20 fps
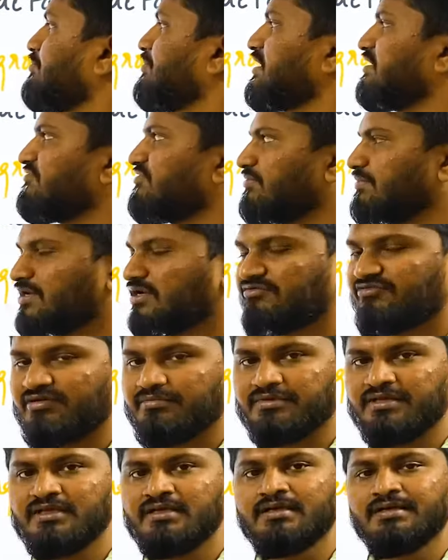bean fabaceae
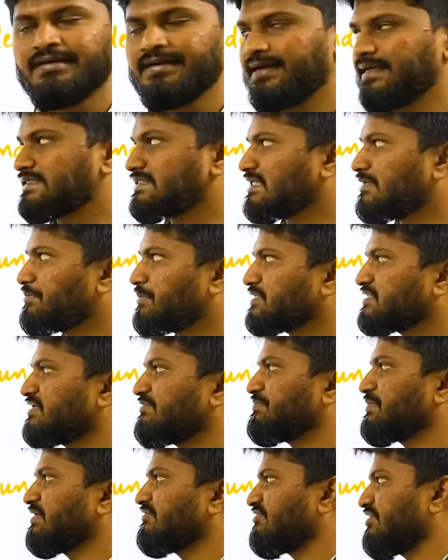family. Examples
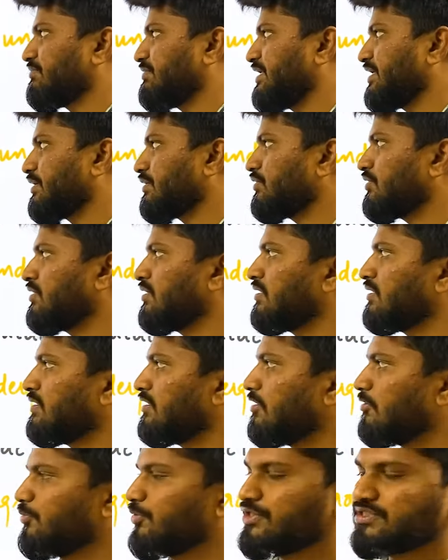of pea family include
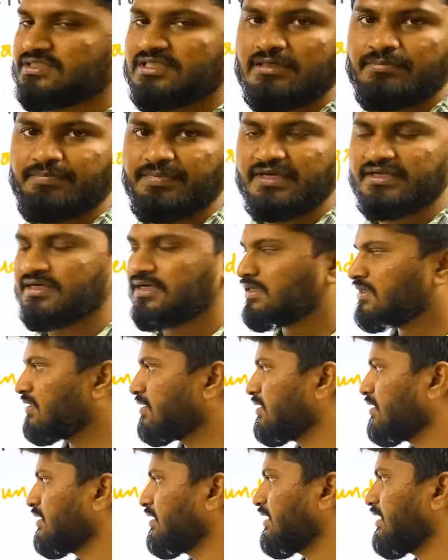obviously peanut
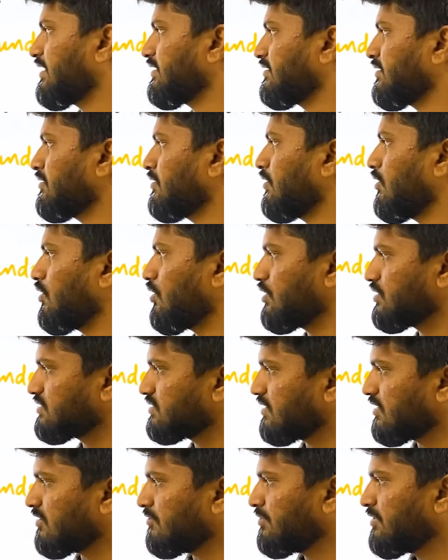and then horse
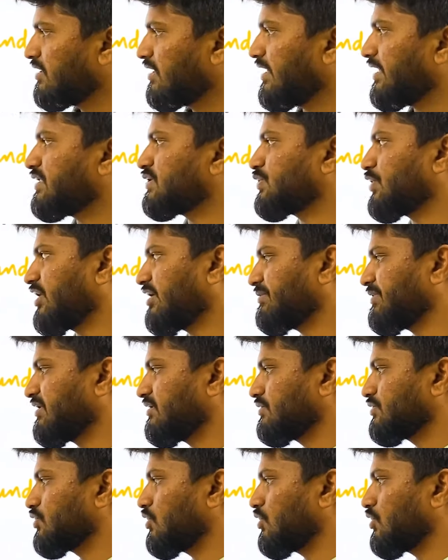crumb and soybean.